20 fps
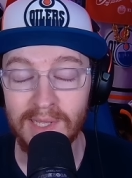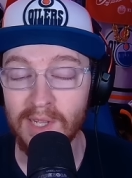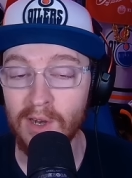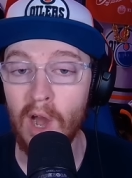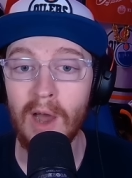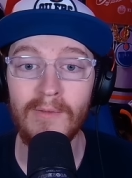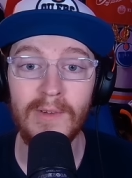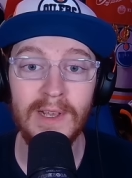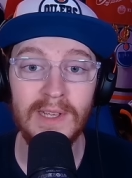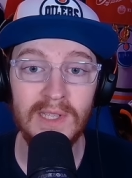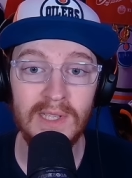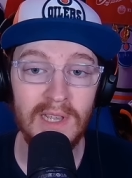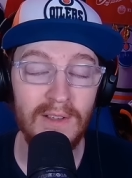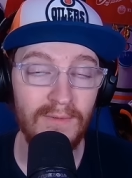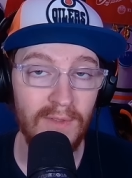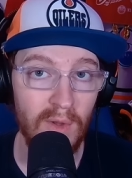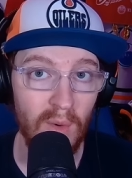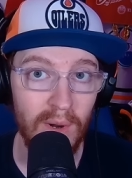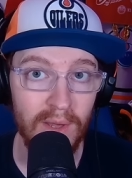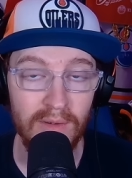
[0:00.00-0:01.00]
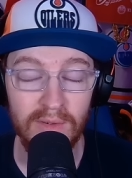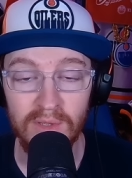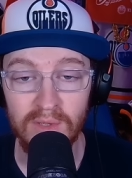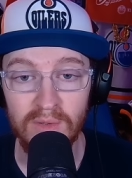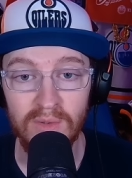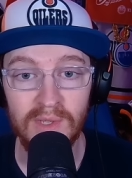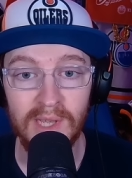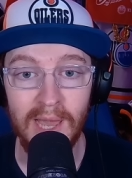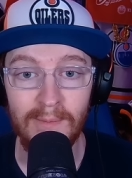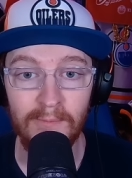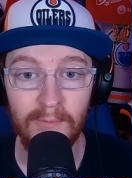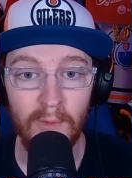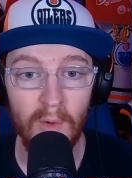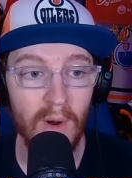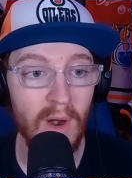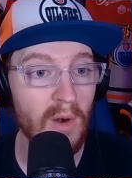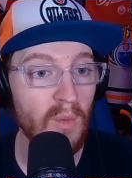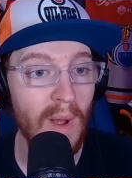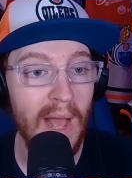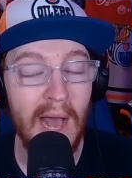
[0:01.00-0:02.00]
And obviously, if the Oilers lose game
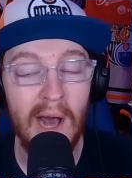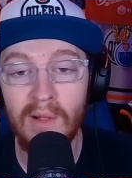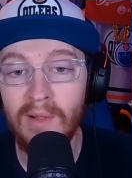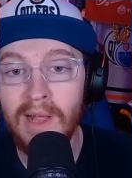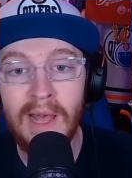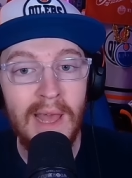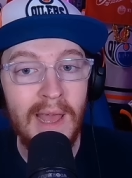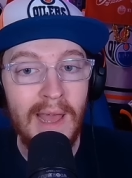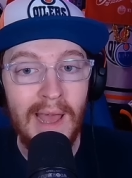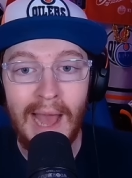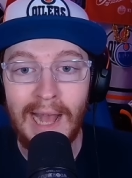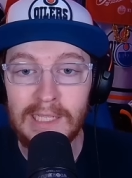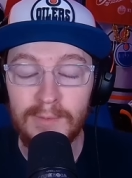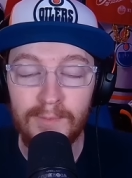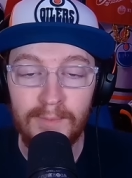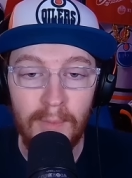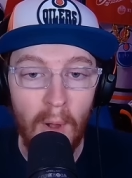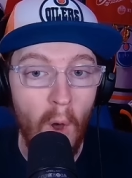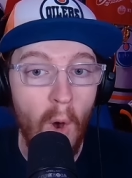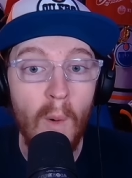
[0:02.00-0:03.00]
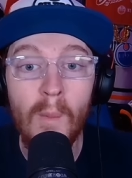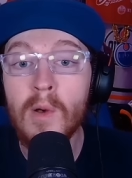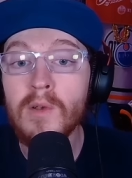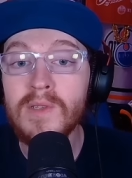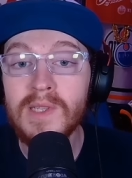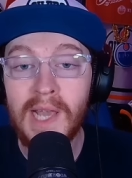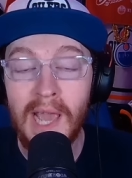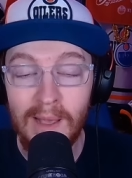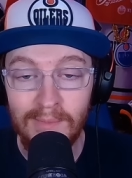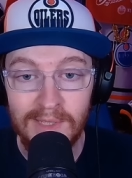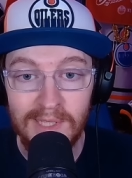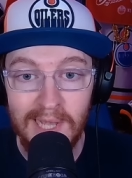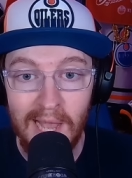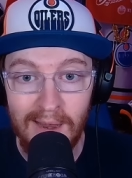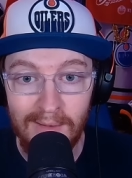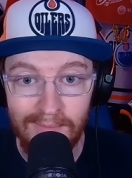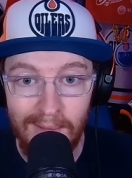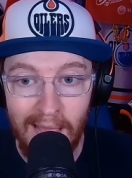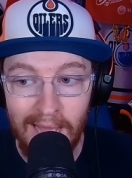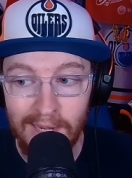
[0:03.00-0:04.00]
4, well, that's almost game, set,
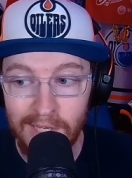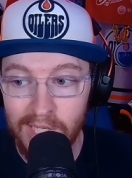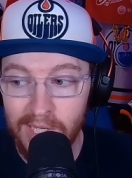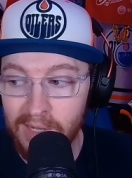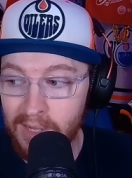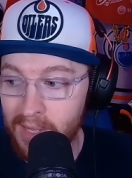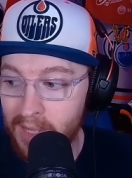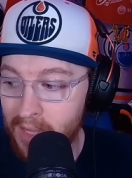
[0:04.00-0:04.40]
and match.